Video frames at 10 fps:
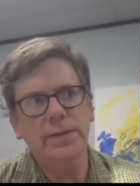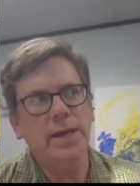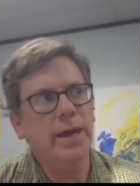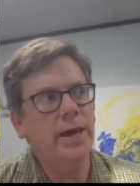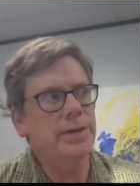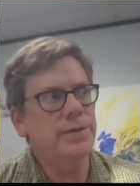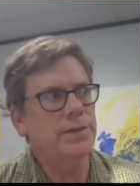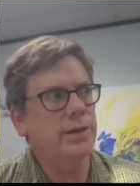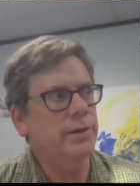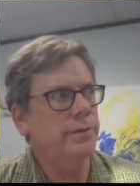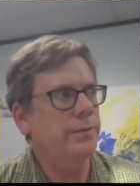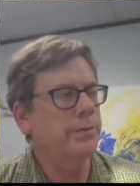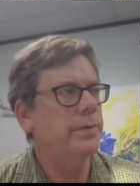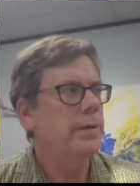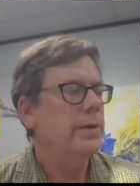Uh,
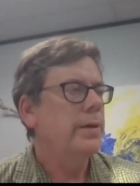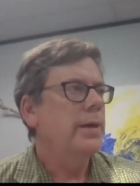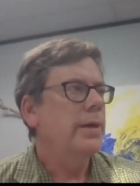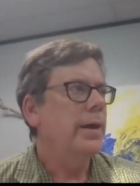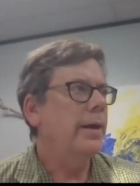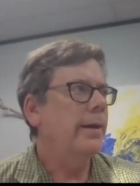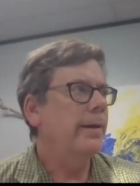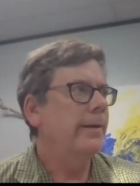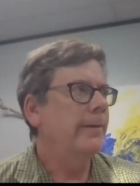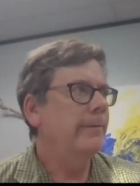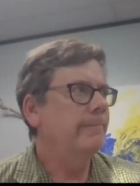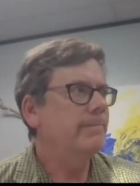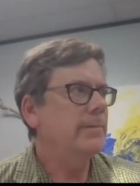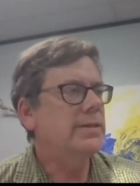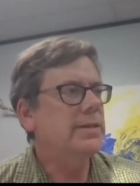so um,
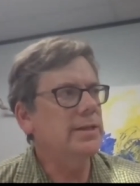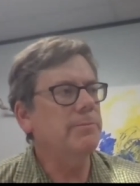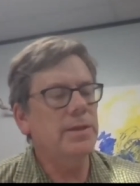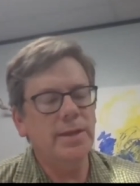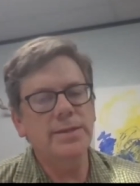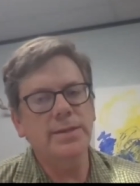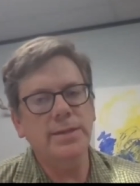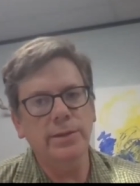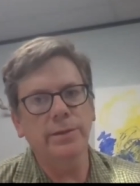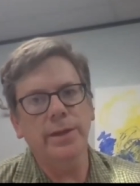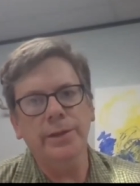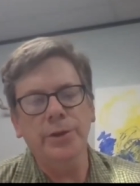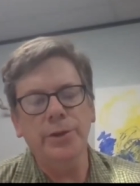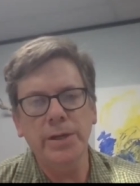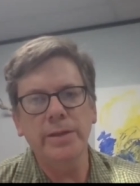this is something that's still a
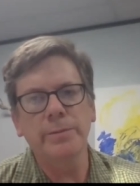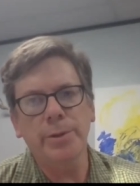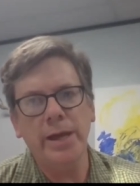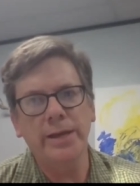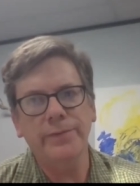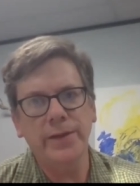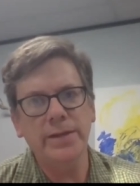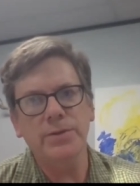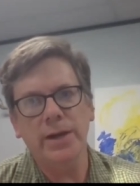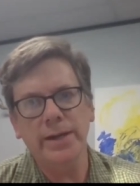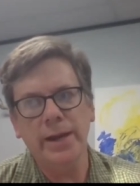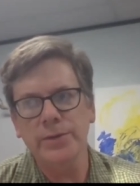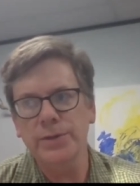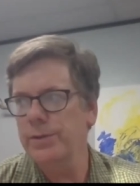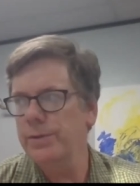little bit in the planning phase right now
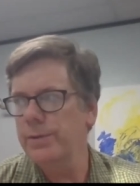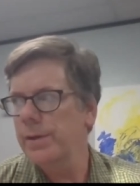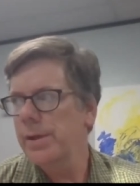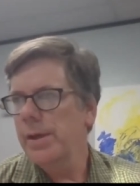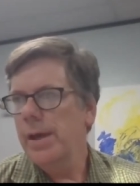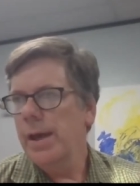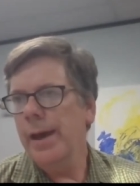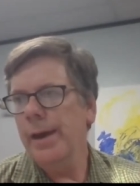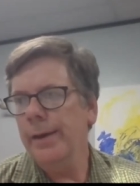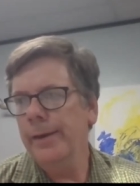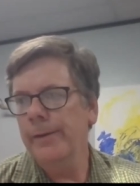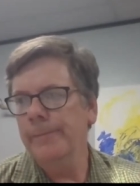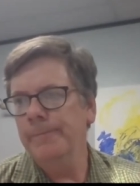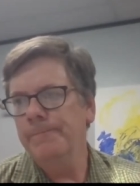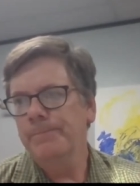too.
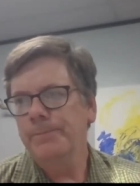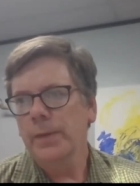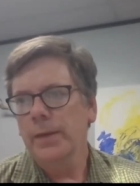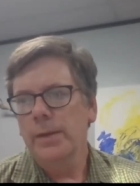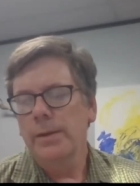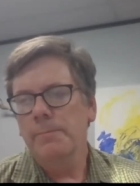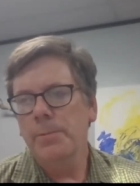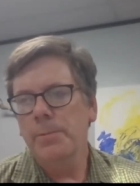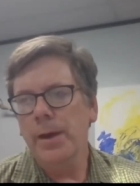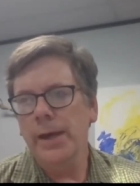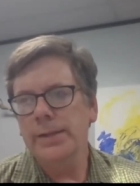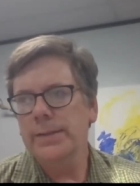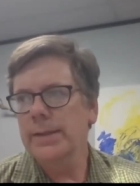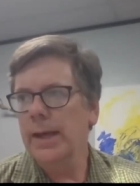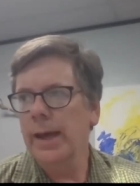Um, but
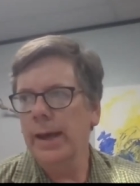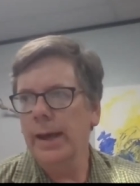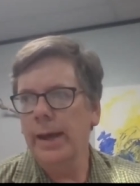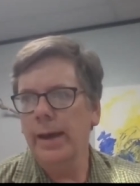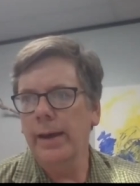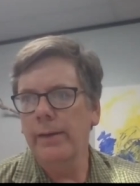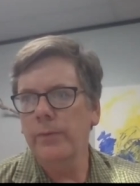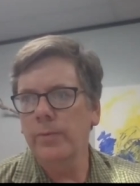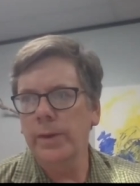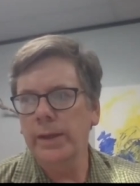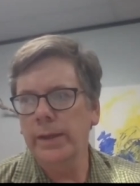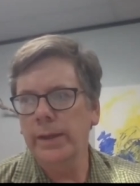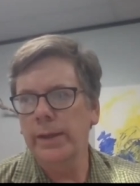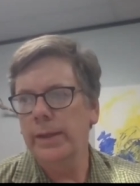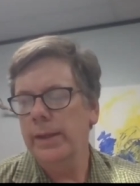uh, we